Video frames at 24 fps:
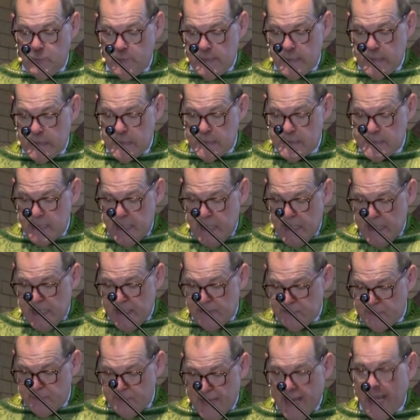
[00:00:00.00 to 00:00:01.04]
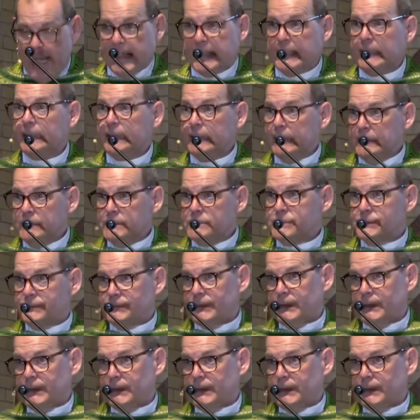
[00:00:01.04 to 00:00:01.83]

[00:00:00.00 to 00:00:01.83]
we dive back into